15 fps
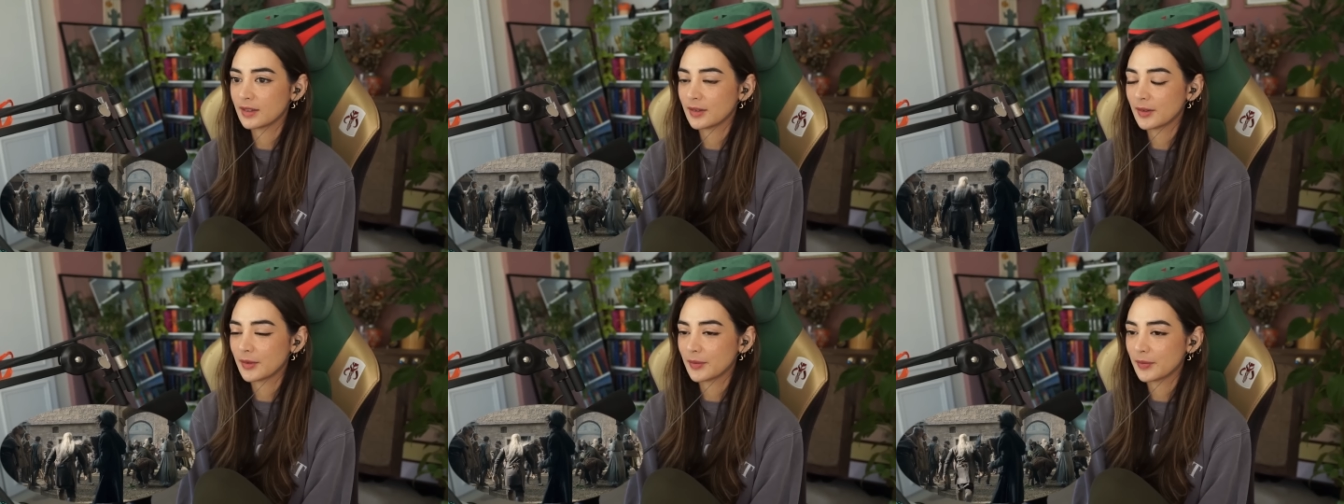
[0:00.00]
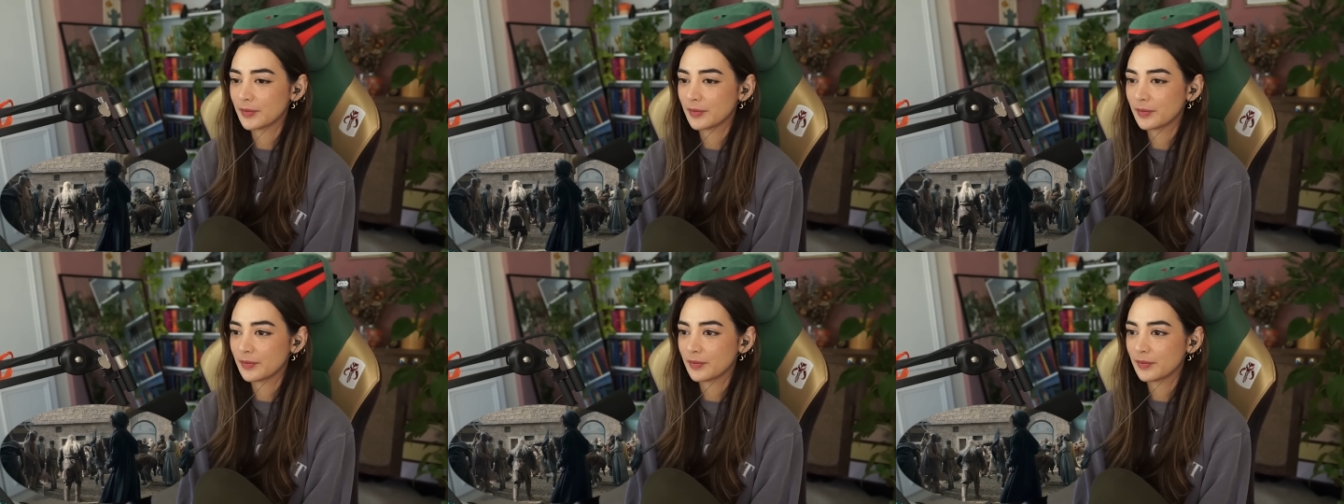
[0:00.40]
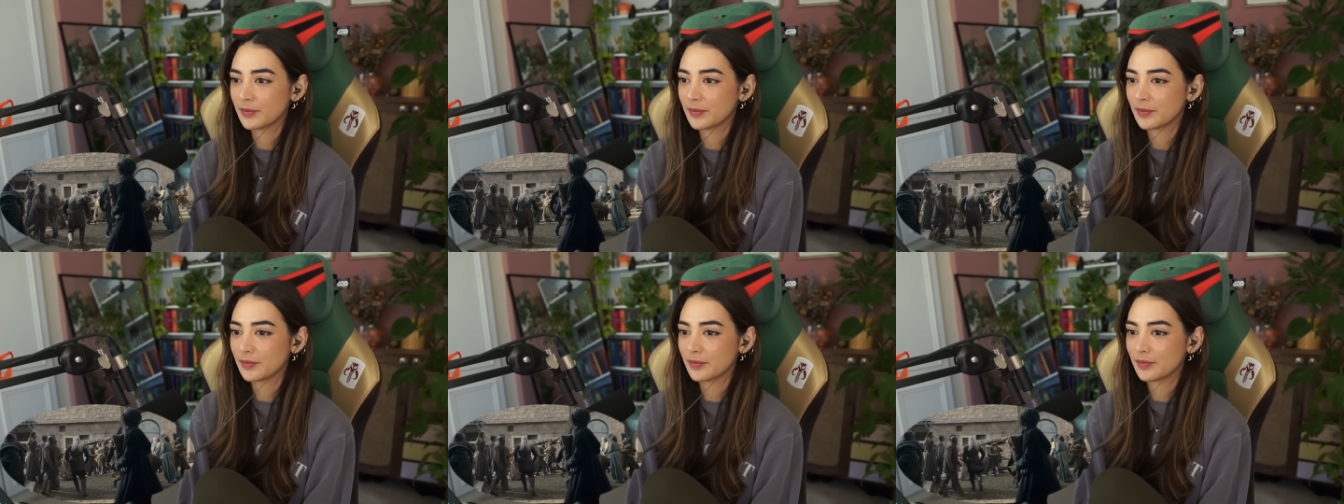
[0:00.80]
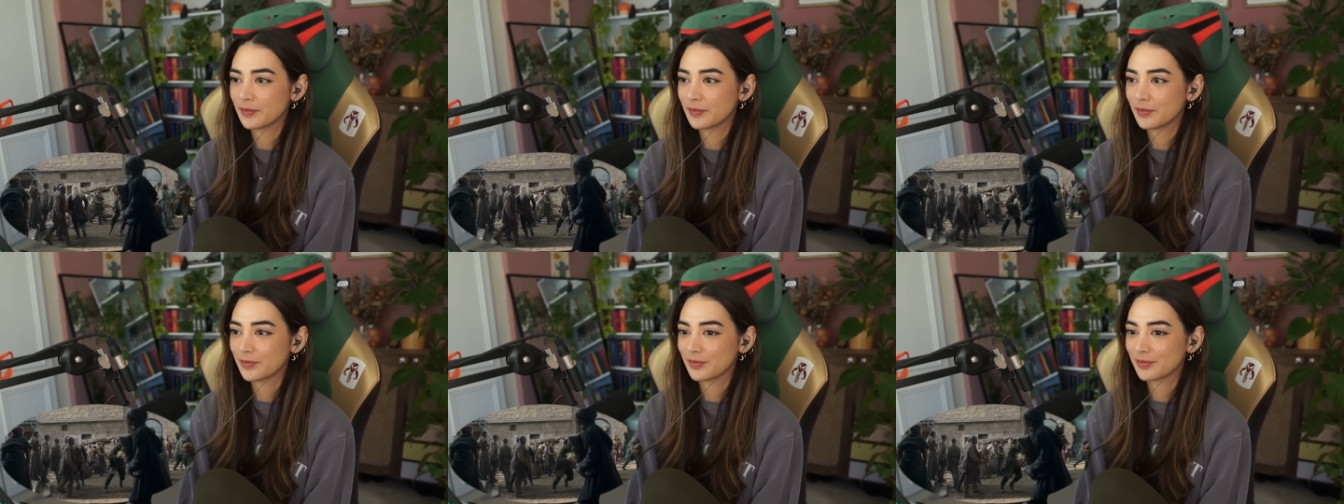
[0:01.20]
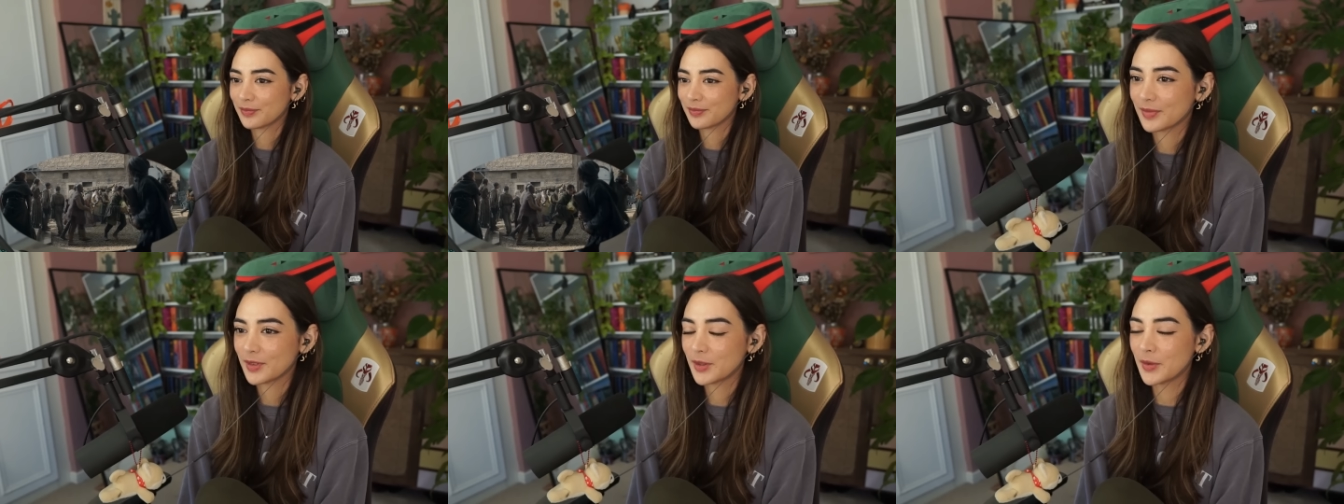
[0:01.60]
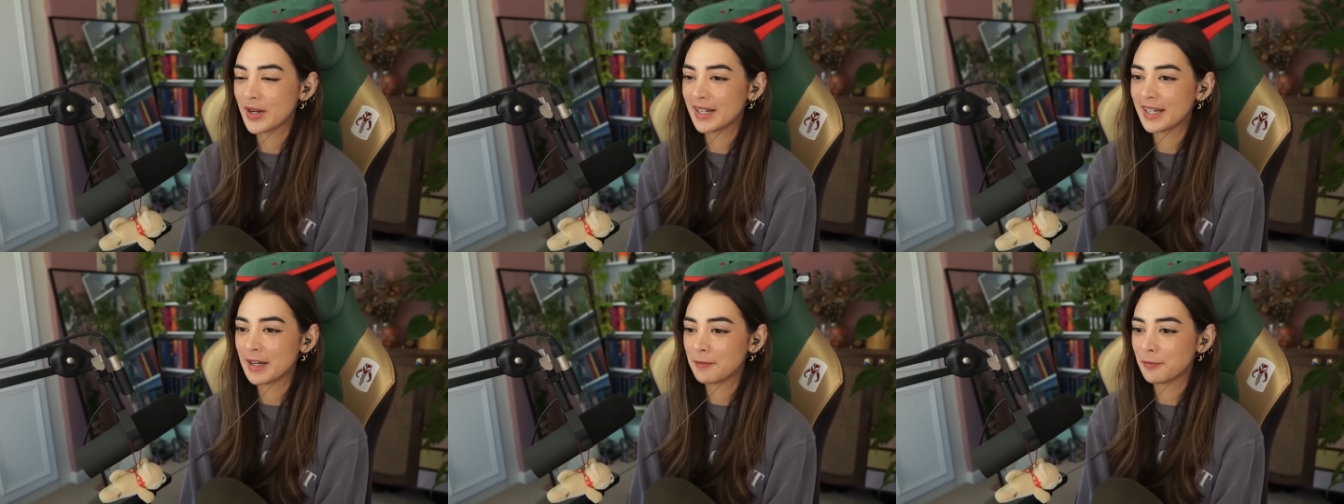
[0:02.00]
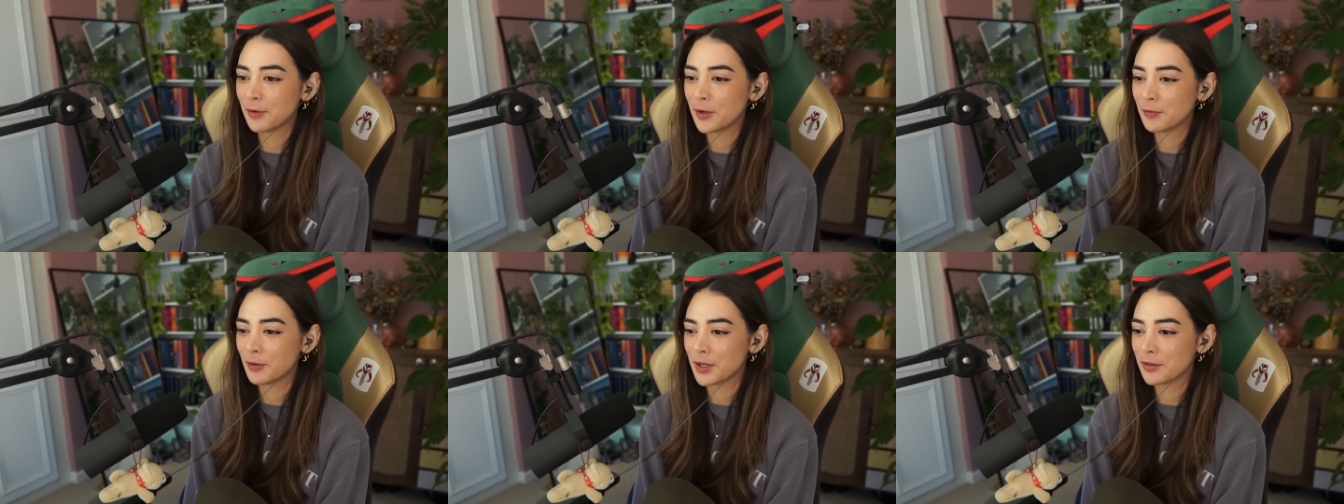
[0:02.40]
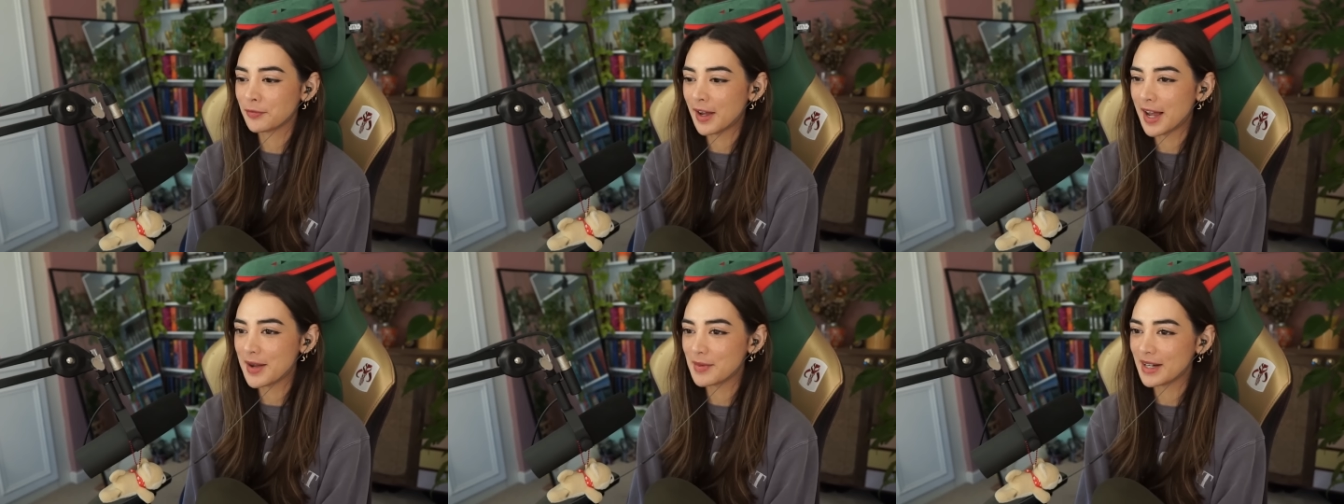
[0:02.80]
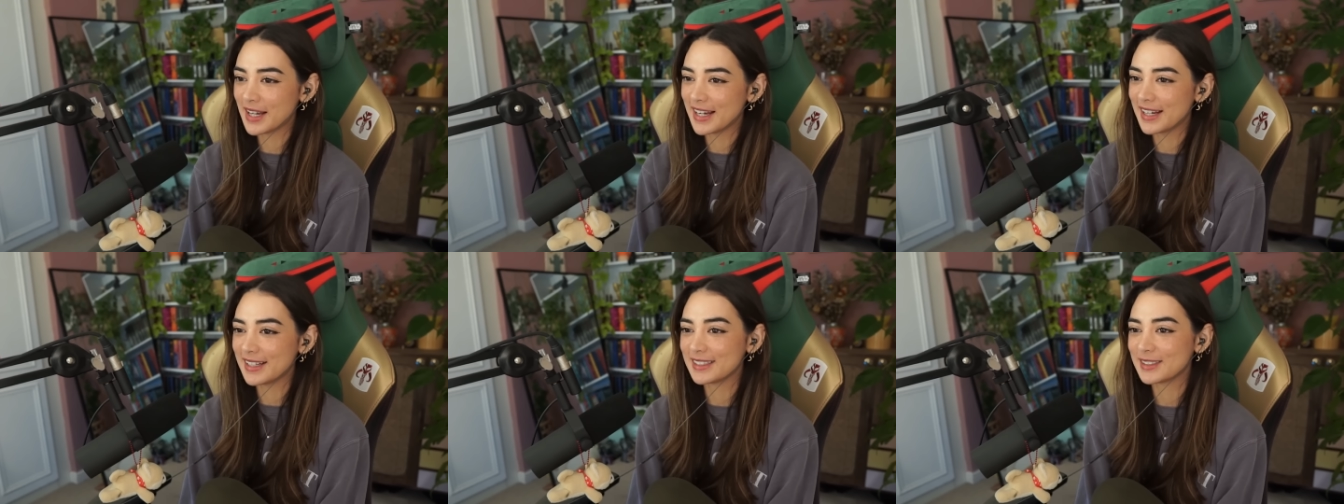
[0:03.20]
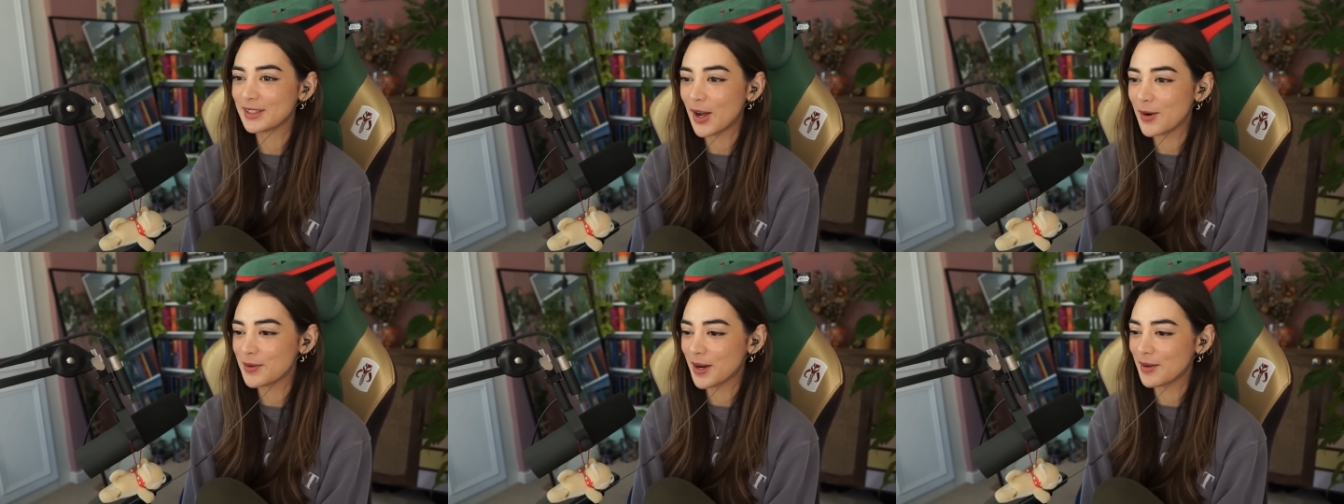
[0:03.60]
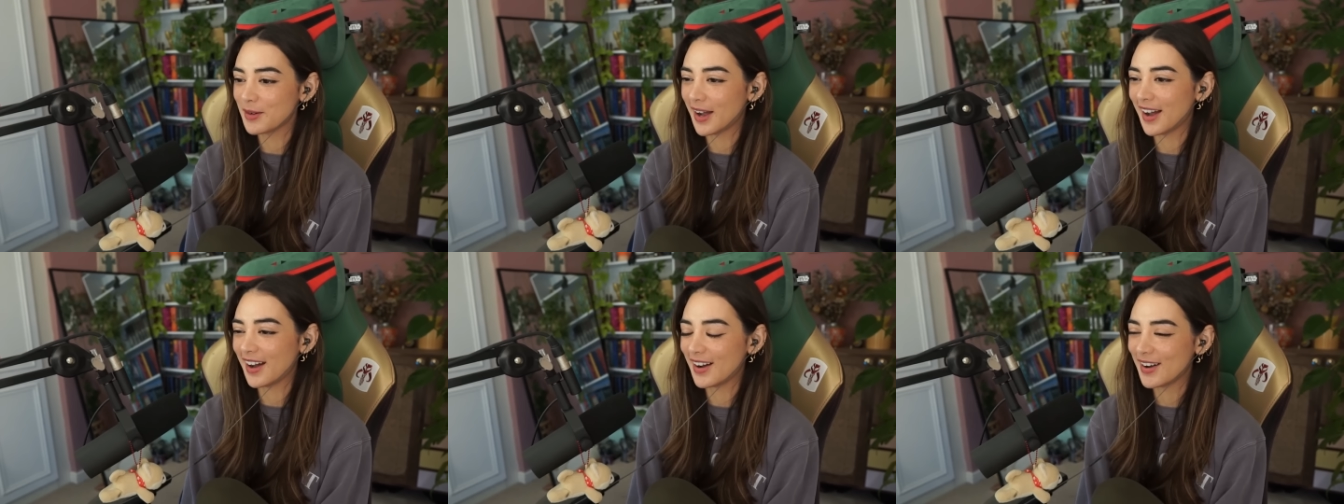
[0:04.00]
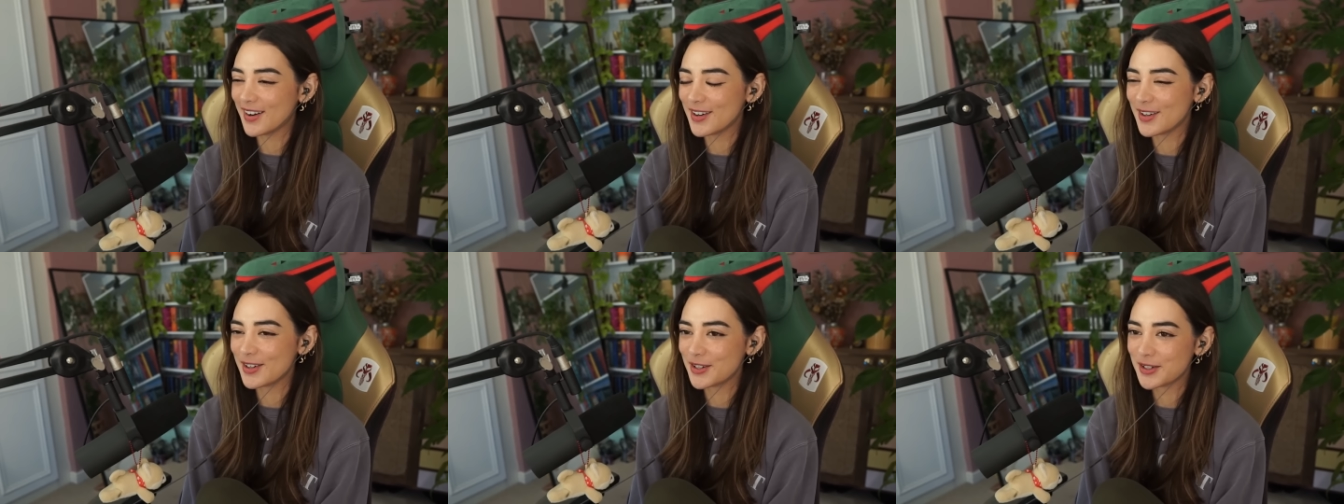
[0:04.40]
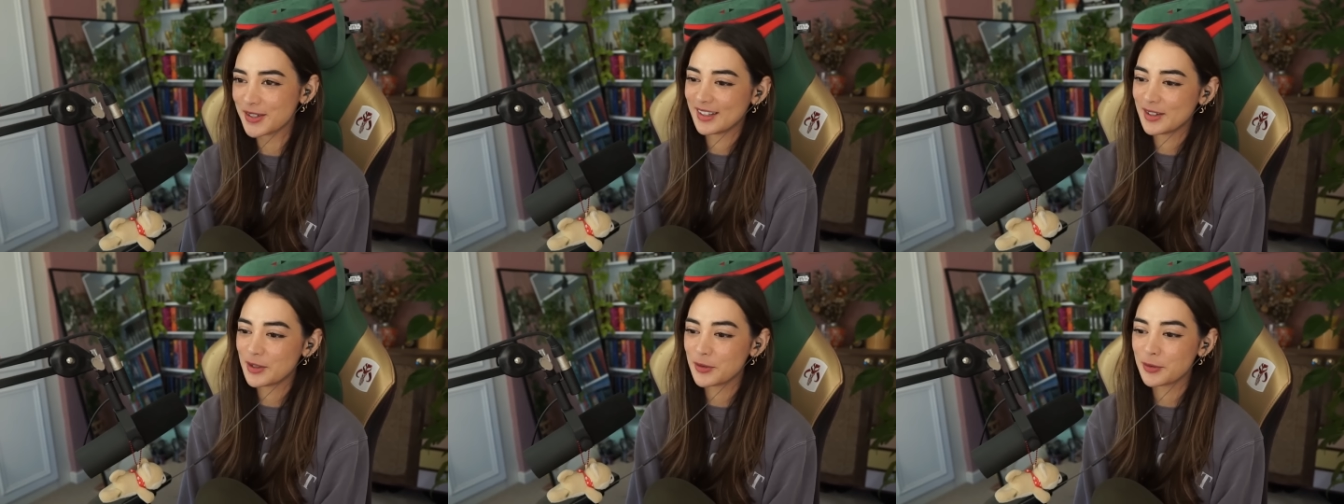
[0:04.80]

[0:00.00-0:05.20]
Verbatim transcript: She thinks of us even now. Quick, get food for your families. Go, go, go.